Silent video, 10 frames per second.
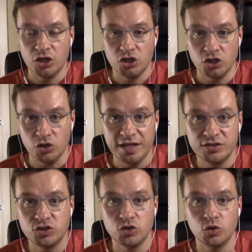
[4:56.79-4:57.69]
you
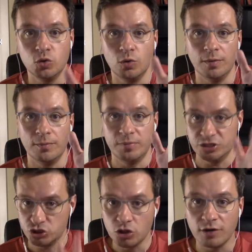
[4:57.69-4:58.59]
need to be
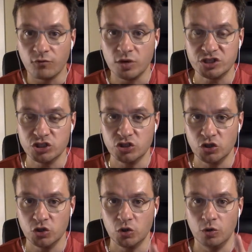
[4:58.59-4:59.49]
sure of what you
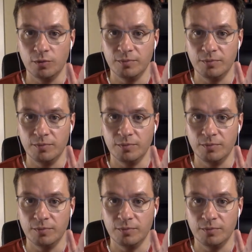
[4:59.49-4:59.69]
do